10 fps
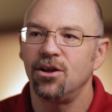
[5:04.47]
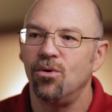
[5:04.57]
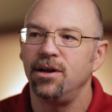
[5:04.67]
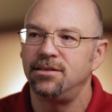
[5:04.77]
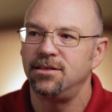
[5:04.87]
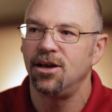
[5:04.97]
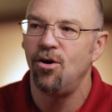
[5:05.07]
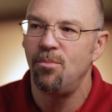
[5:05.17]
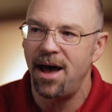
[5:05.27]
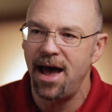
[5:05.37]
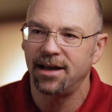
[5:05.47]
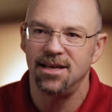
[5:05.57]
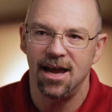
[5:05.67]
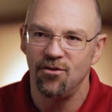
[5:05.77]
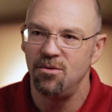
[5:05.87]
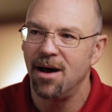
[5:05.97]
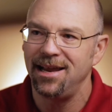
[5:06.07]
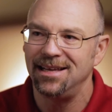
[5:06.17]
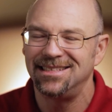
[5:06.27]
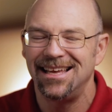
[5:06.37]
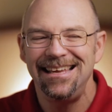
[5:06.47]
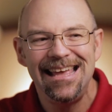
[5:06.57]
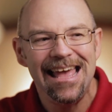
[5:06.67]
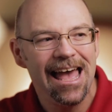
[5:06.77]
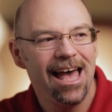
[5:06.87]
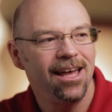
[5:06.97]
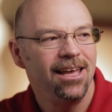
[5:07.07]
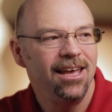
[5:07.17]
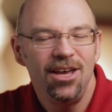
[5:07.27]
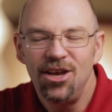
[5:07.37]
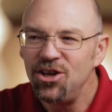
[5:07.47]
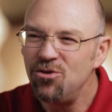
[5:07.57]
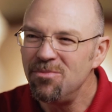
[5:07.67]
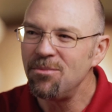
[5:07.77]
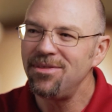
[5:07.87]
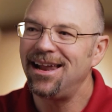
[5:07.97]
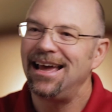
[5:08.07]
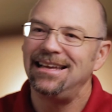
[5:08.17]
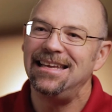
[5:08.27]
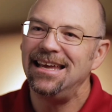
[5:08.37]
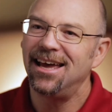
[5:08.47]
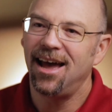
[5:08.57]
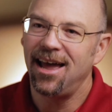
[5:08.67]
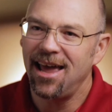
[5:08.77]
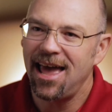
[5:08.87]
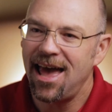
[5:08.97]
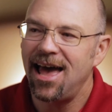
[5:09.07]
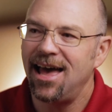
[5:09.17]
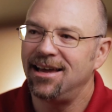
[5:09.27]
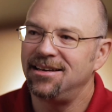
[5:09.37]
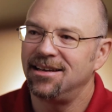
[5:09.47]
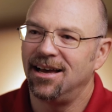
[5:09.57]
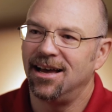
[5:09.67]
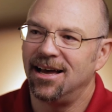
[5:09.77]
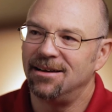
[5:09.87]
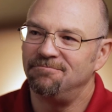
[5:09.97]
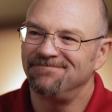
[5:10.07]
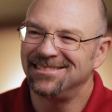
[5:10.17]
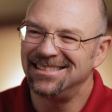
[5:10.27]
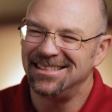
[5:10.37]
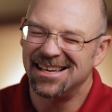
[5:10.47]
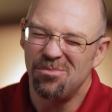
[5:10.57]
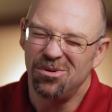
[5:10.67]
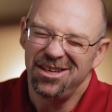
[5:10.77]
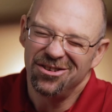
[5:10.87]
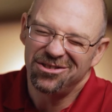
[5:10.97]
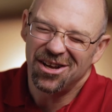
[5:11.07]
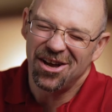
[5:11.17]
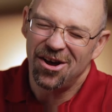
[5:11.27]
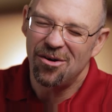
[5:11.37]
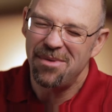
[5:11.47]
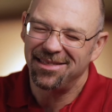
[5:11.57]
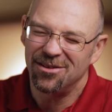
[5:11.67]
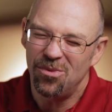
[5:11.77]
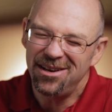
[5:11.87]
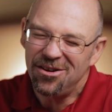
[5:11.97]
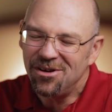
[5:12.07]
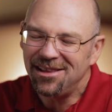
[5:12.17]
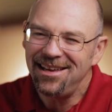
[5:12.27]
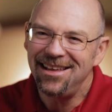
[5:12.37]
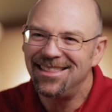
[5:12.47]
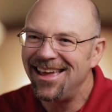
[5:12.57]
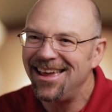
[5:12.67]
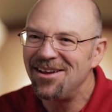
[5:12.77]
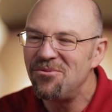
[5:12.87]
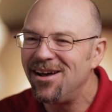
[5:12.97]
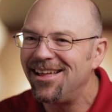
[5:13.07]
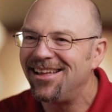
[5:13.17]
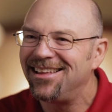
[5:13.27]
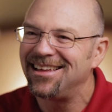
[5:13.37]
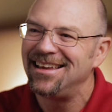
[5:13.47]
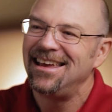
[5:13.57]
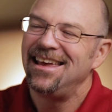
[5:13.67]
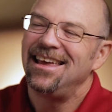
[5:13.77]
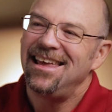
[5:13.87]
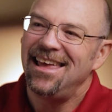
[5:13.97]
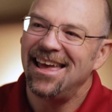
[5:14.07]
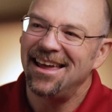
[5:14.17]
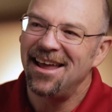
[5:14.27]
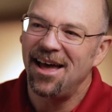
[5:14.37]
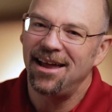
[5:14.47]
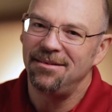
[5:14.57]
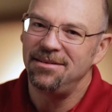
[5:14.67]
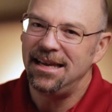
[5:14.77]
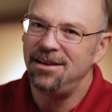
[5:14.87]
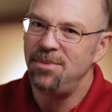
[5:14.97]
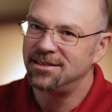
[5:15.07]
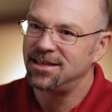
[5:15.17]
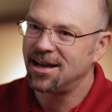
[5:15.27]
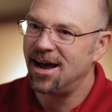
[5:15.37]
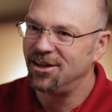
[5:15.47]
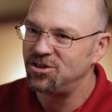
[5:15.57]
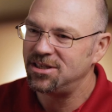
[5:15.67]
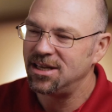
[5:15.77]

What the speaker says: going to go back to everybody and say, yeah, you remember that idea I had a couple of years ago about the window cleaning thing? Well, yeah, now I need to be a psychologist